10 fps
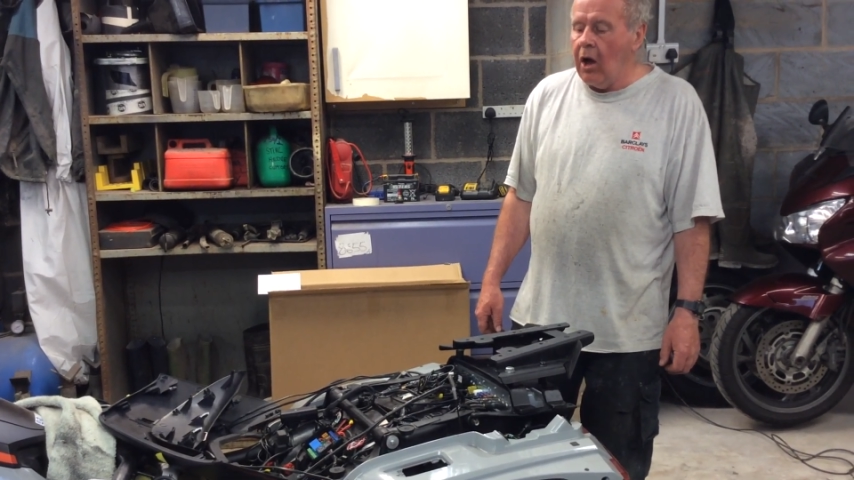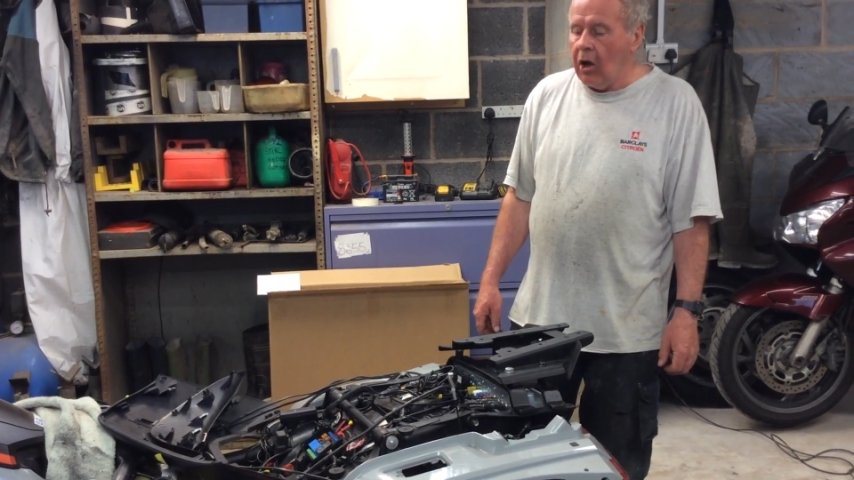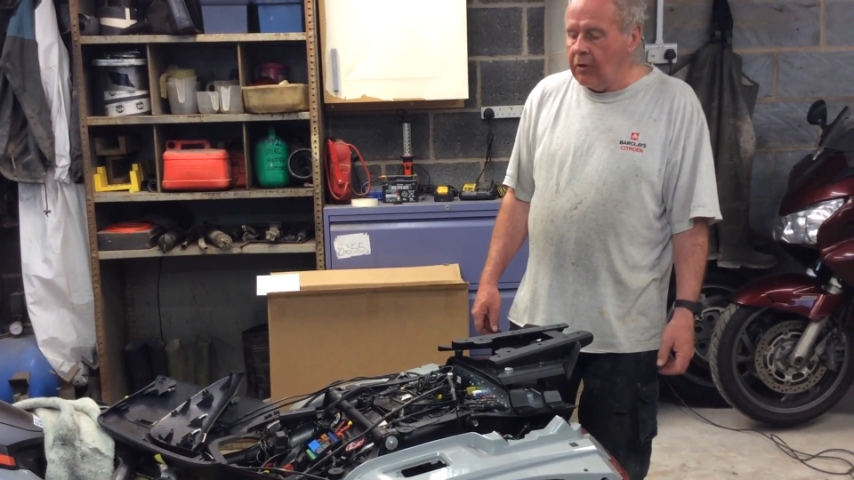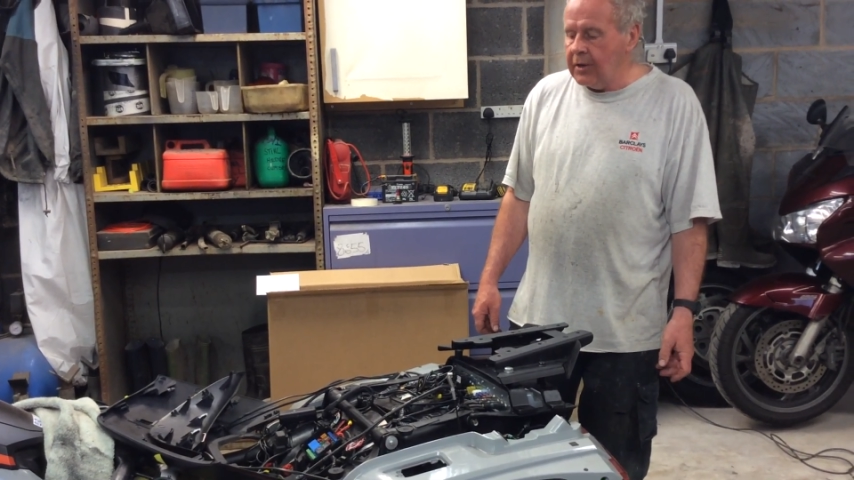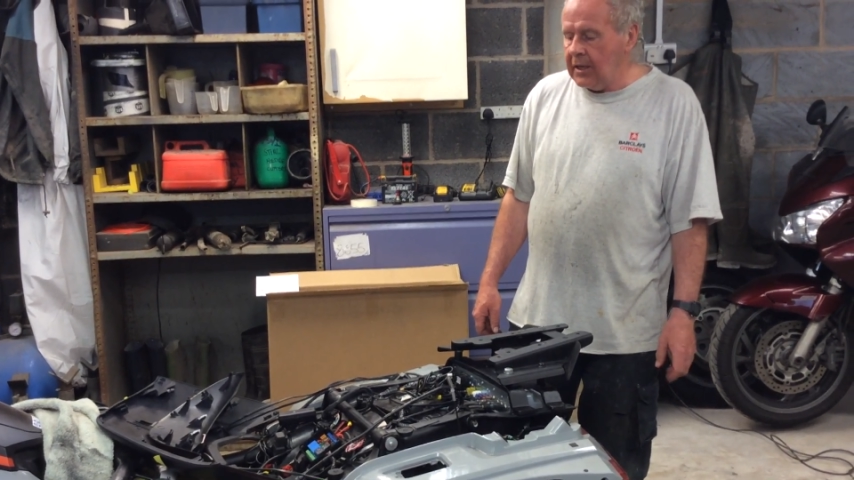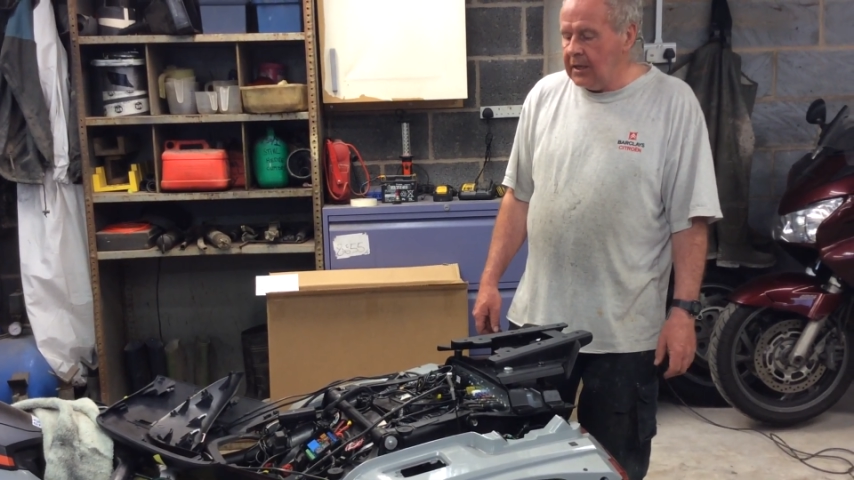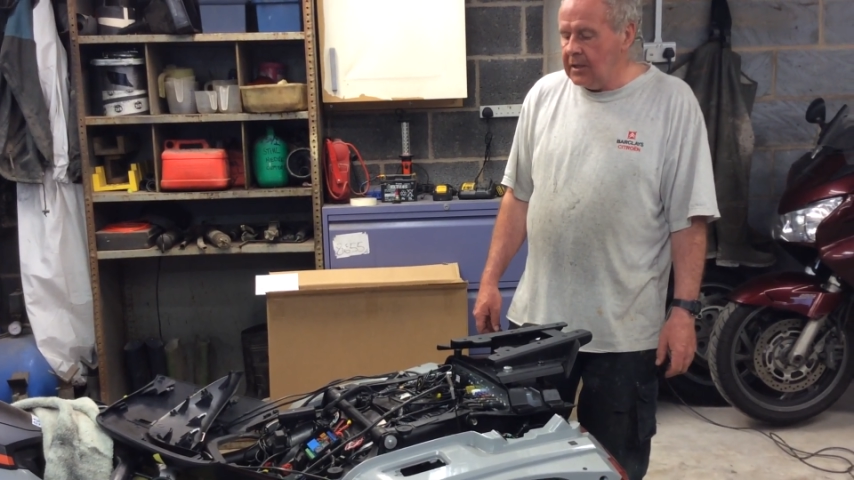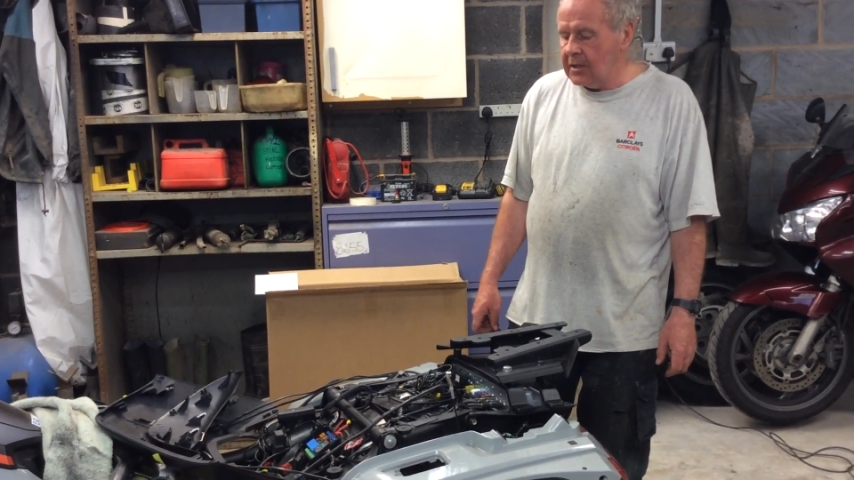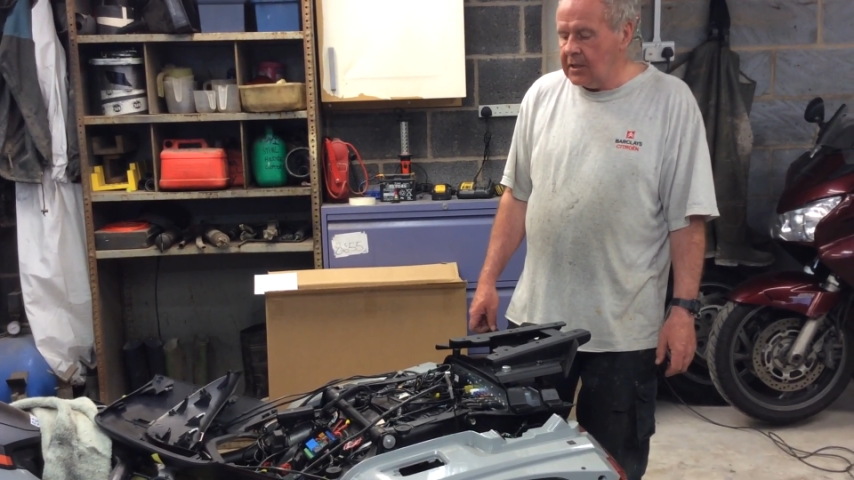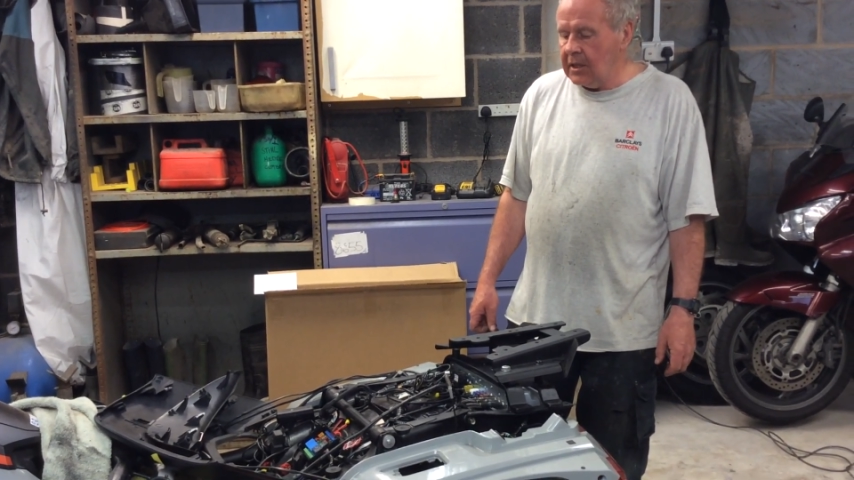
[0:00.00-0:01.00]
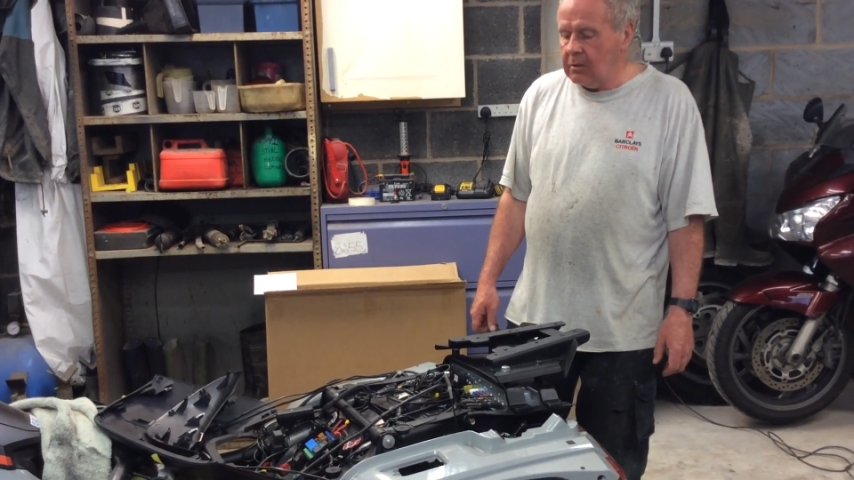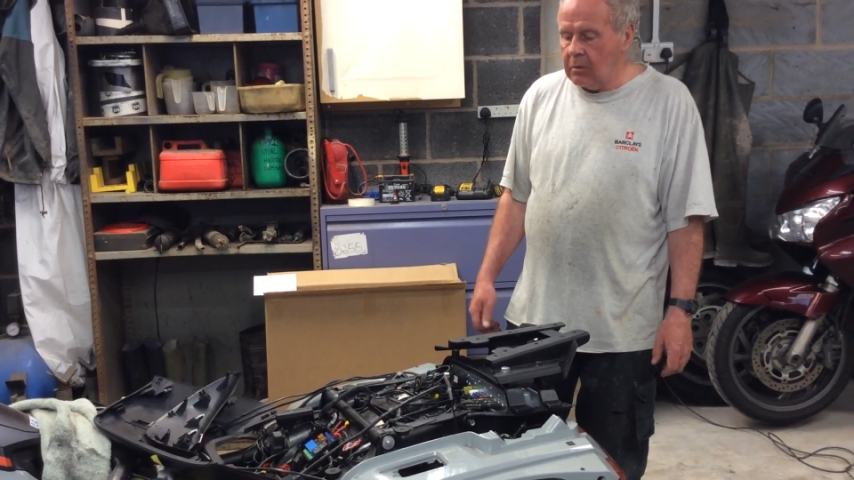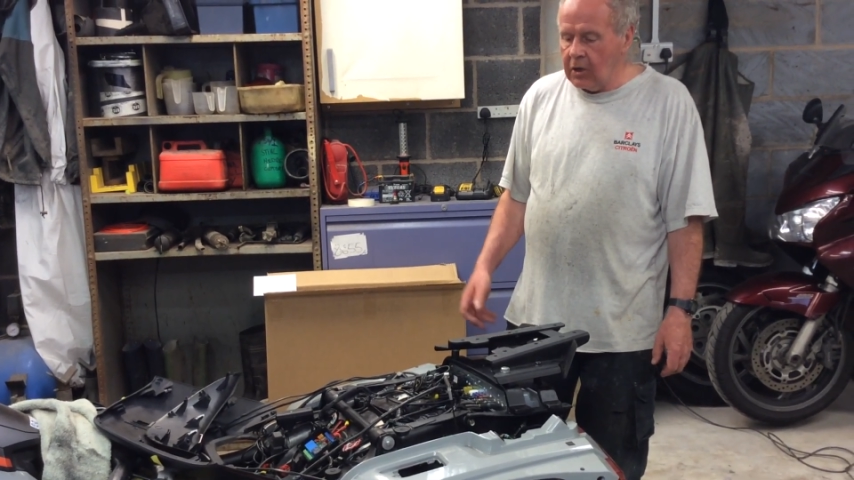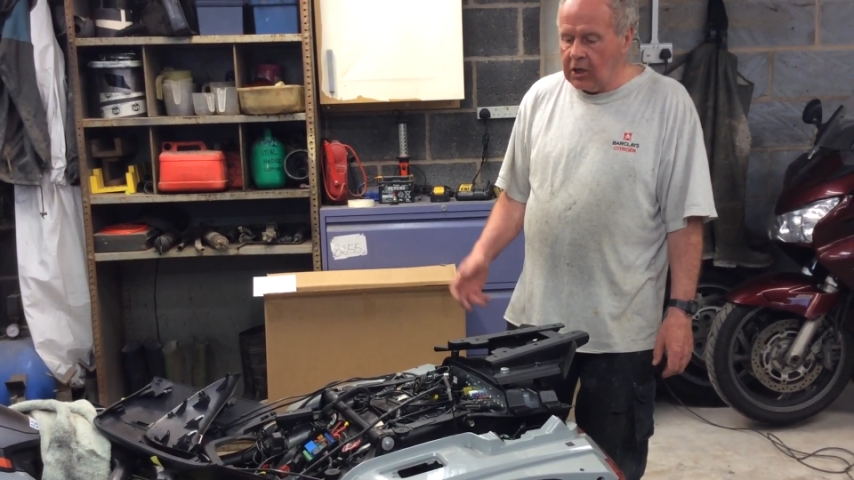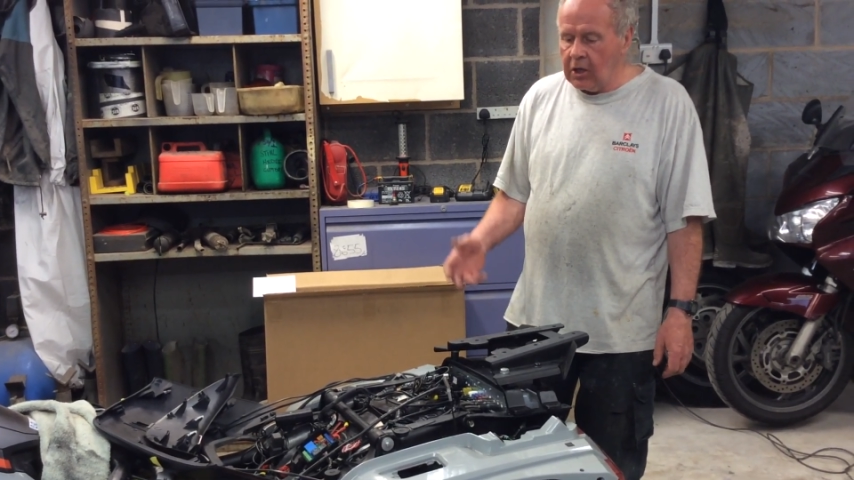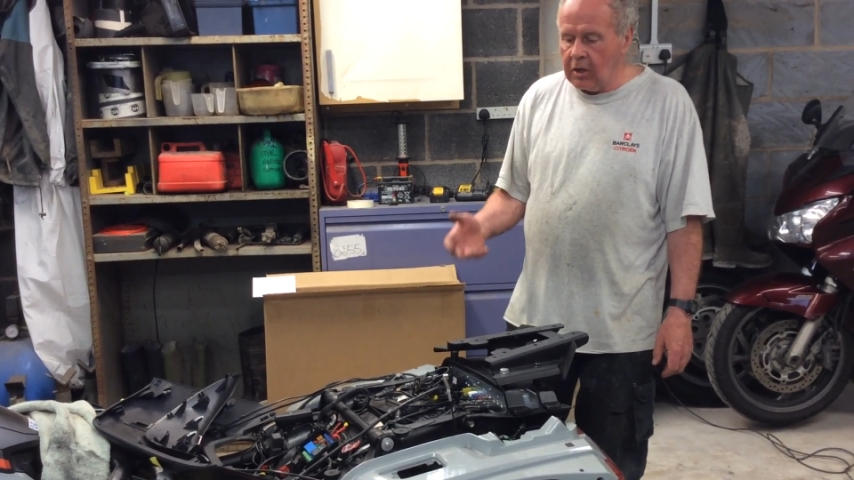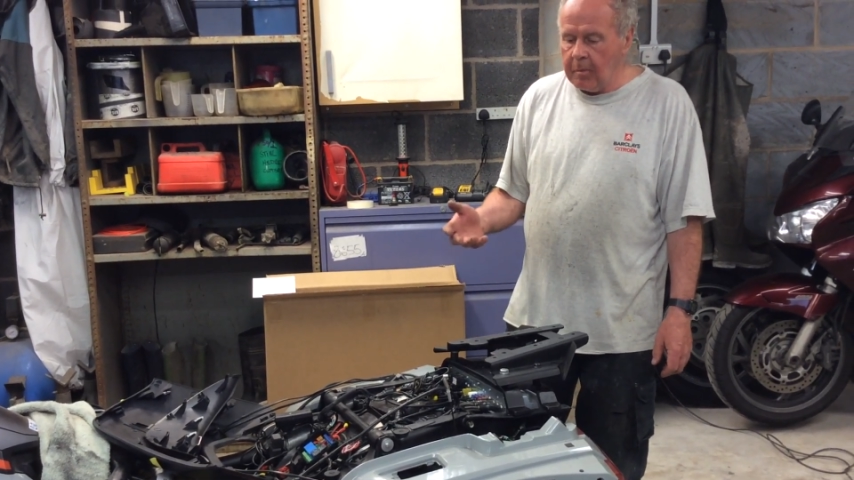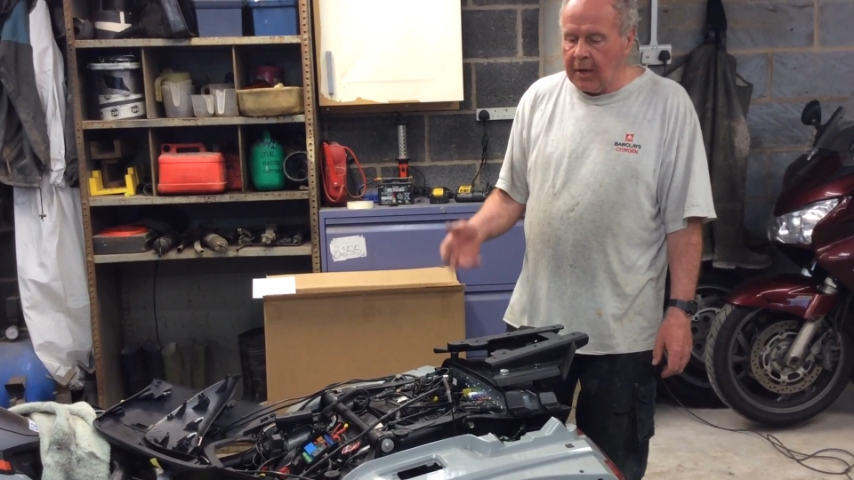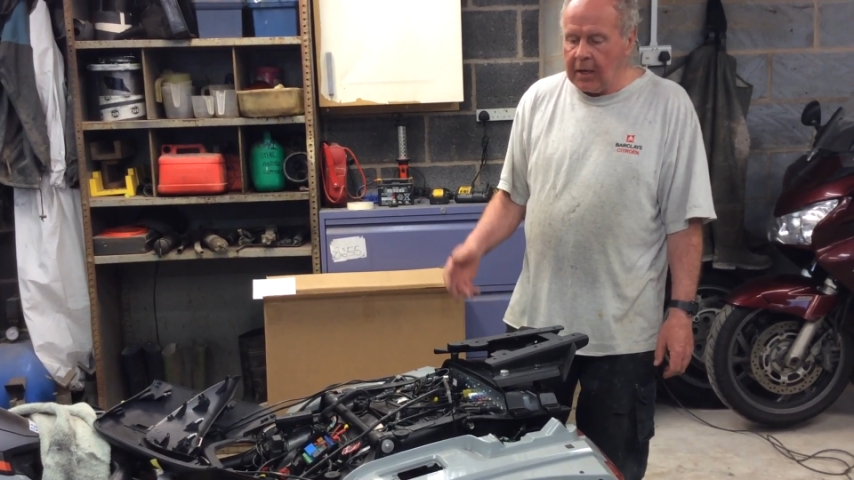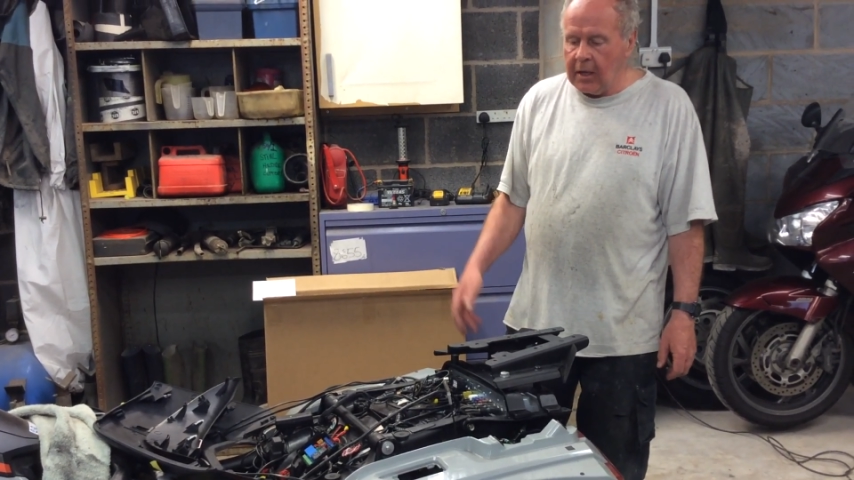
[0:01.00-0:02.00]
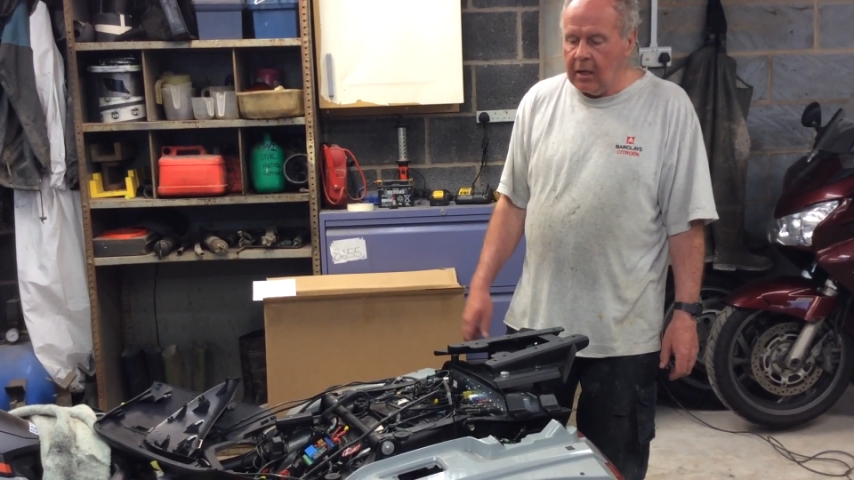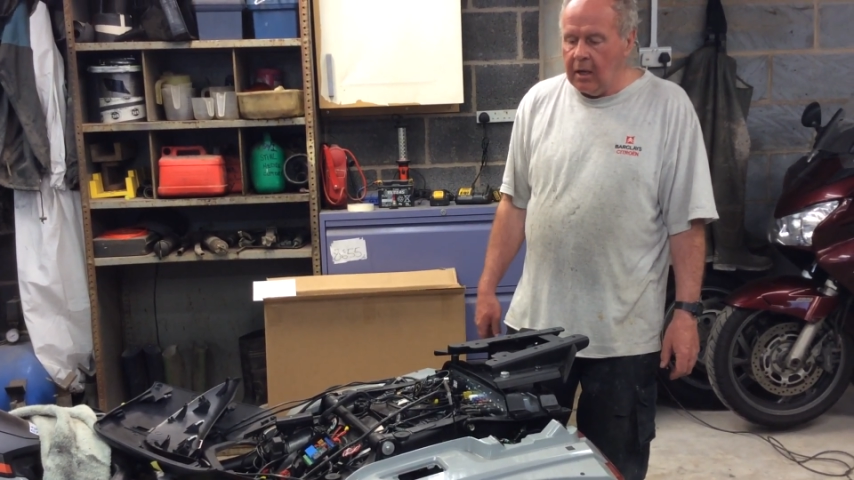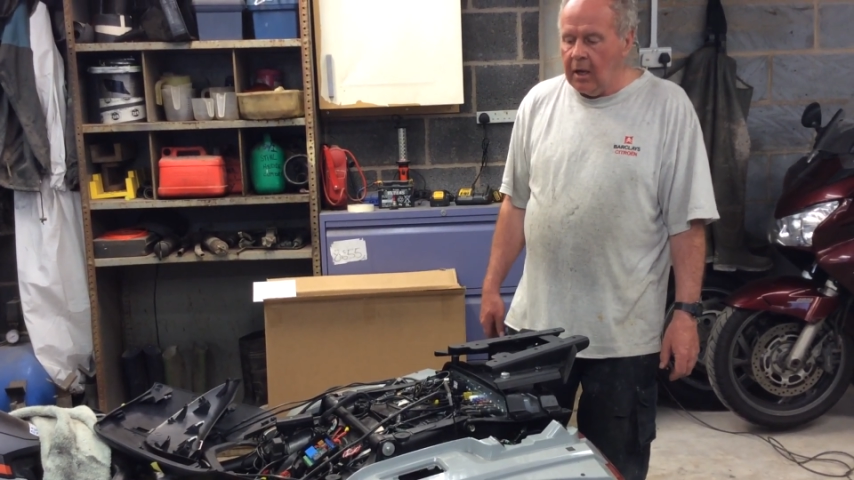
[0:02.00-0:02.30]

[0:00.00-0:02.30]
Honda heated seat working on the bagger.